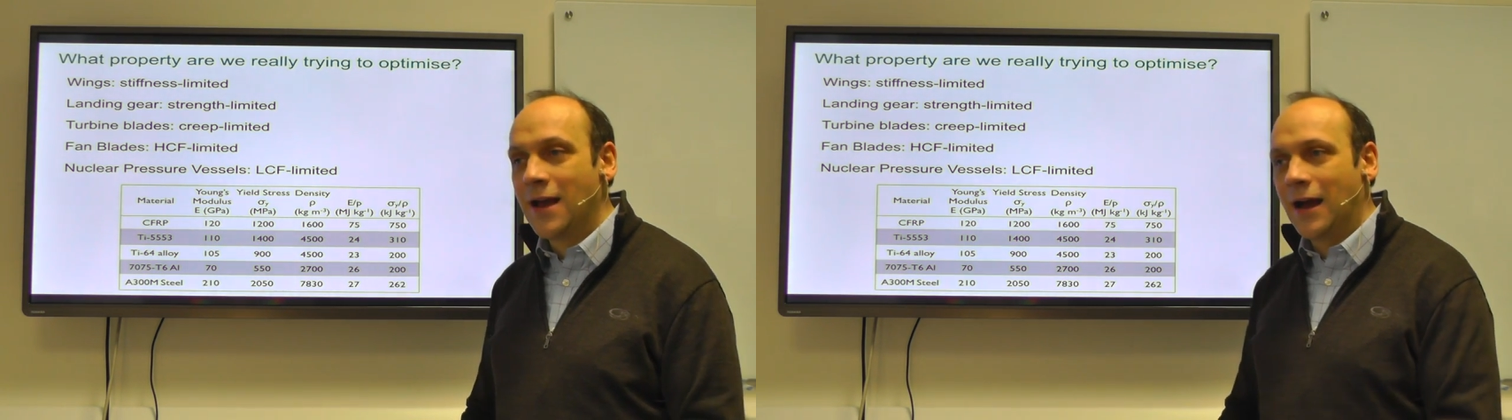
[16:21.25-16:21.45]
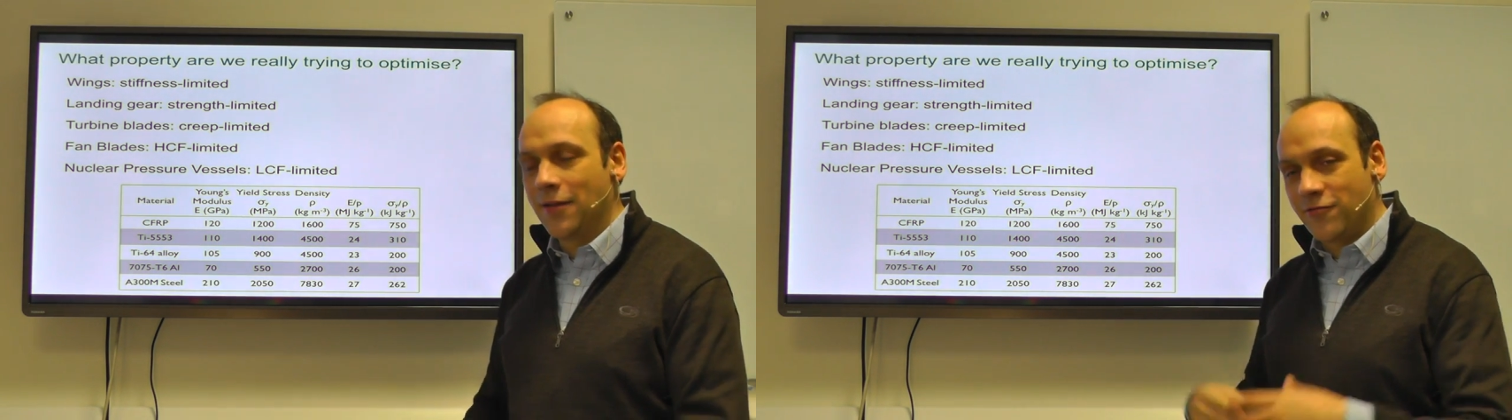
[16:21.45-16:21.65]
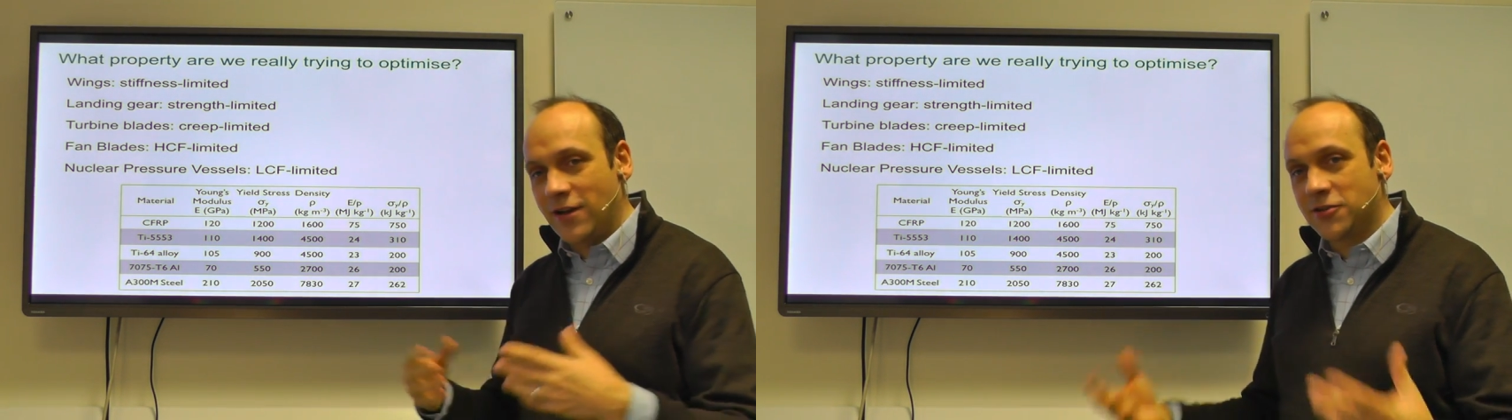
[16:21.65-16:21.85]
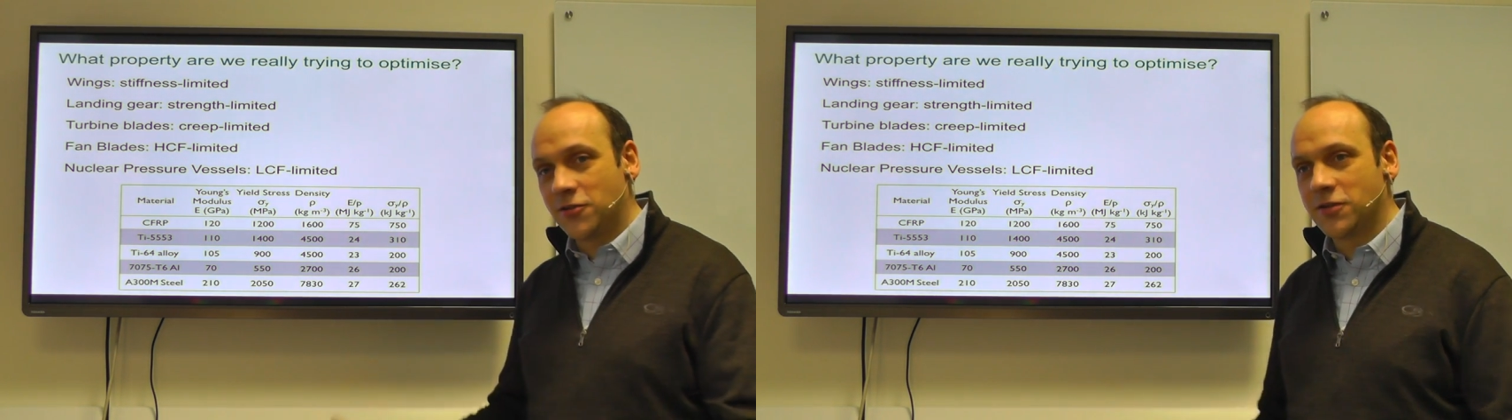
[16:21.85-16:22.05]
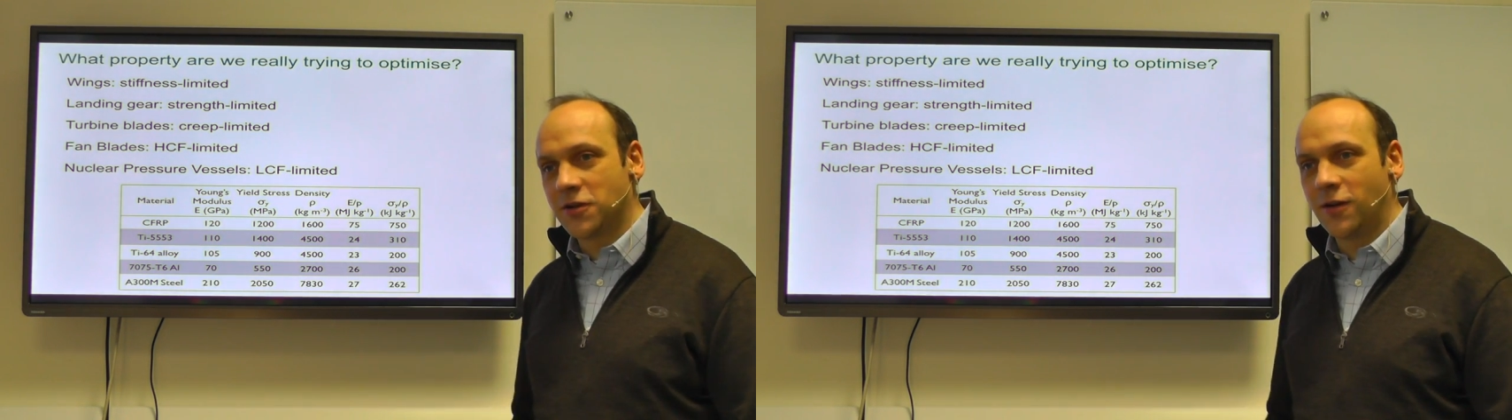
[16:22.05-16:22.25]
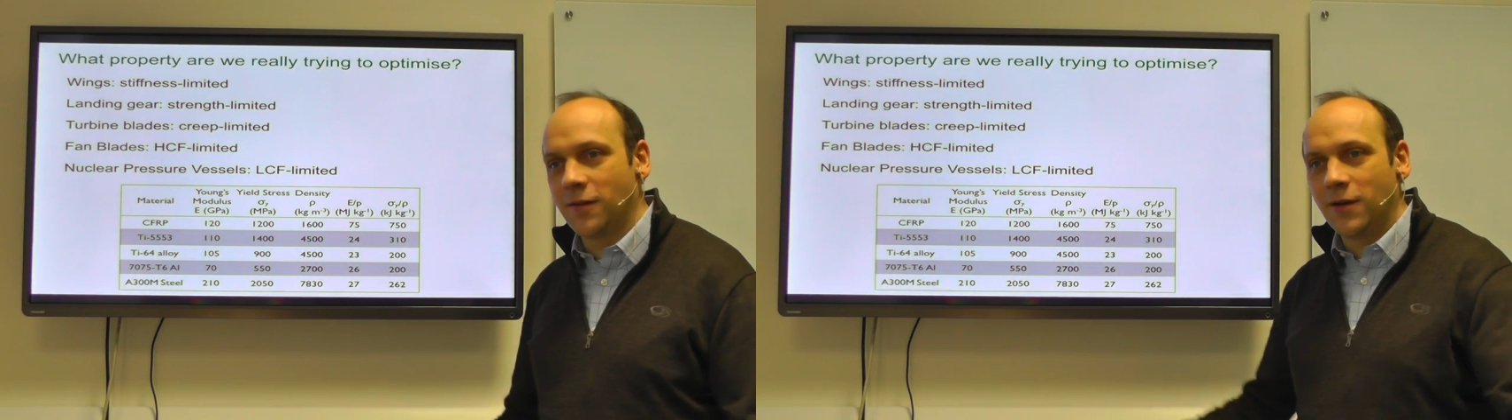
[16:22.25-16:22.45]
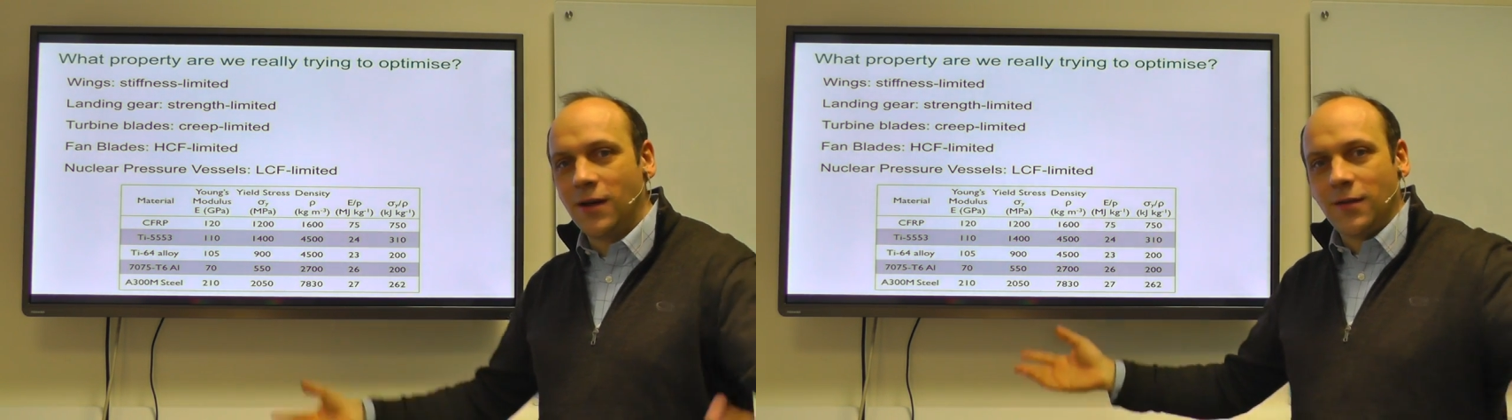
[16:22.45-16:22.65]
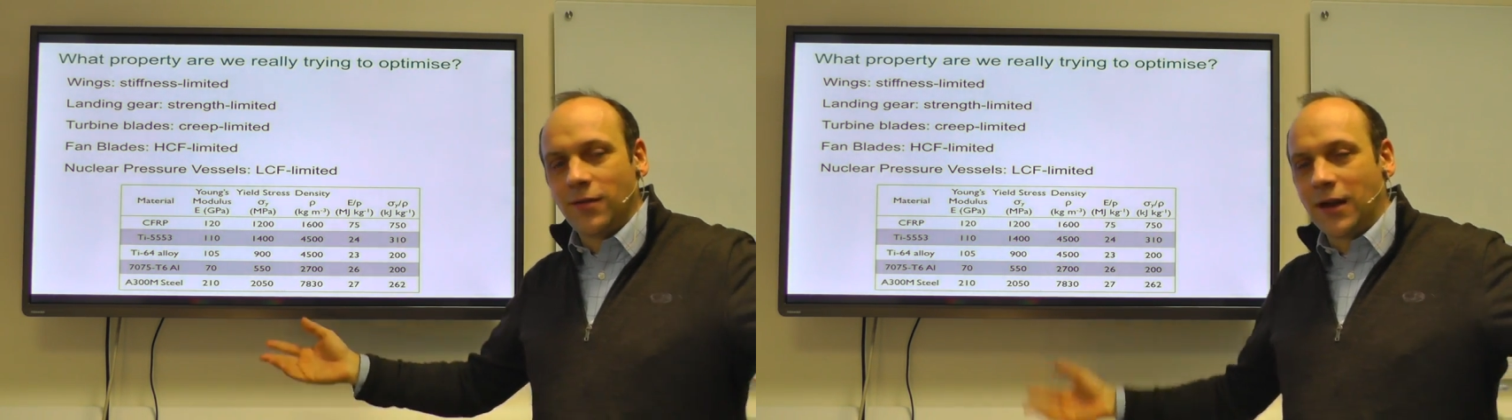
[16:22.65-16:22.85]
And the rest of the time,
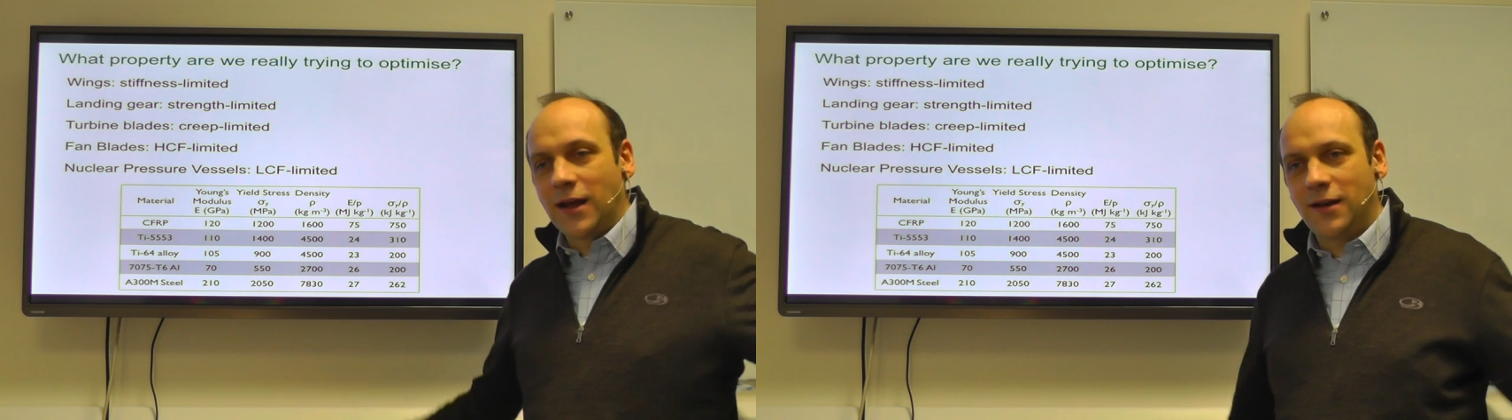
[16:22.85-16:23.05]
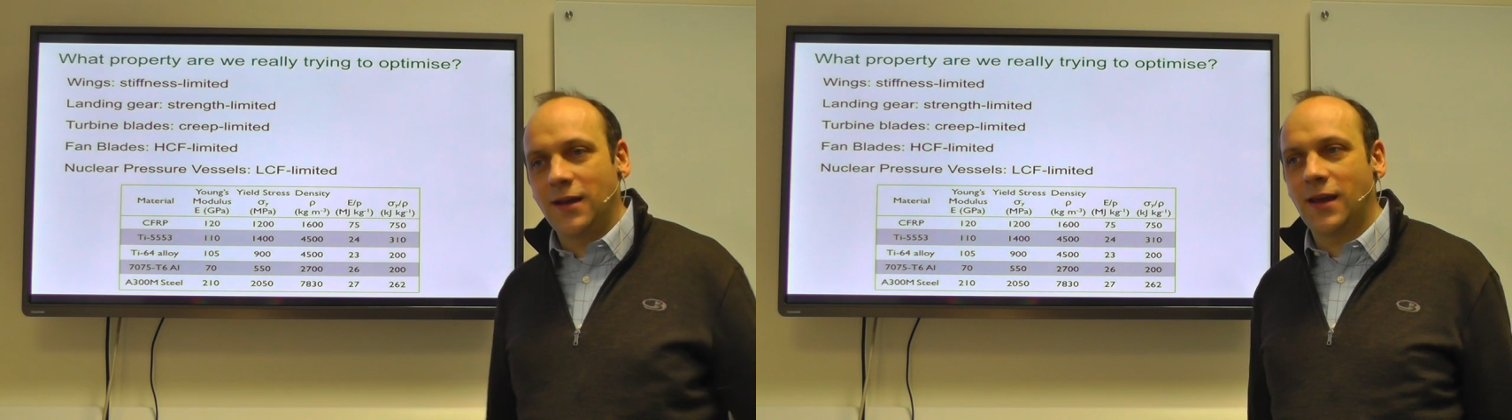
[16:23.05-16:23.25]
the landing